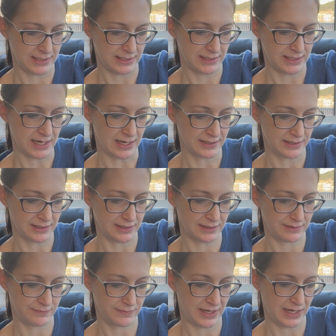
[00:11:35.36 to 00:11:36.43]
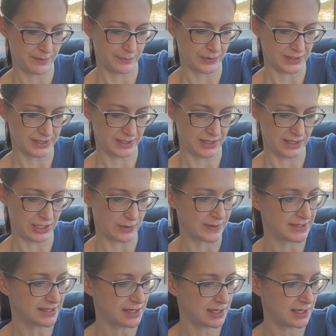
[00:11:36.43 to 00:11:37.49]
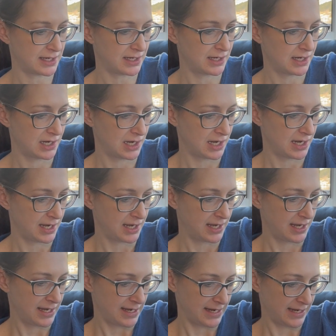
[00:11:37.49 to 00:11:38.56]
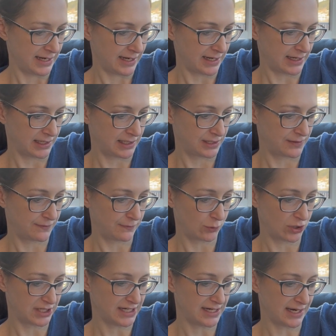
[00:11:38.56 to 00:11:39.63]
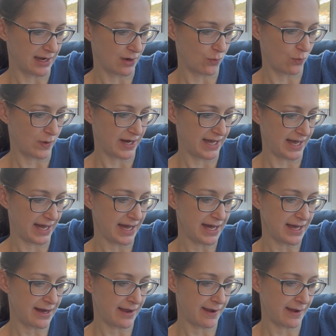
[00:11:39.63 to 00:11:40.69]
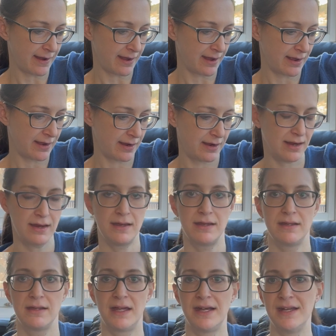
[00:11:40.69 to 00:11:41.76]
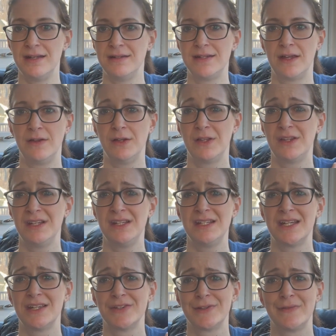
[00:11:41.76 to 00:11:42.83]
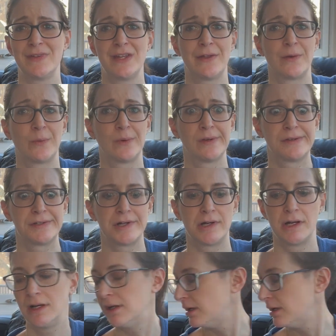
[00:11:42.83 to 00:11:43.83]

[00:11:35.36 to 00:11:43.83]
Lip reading: yeah, it says made and printed in the USA, and it's 14 count white Aida. I didn't tell you the details of the other one, sorry.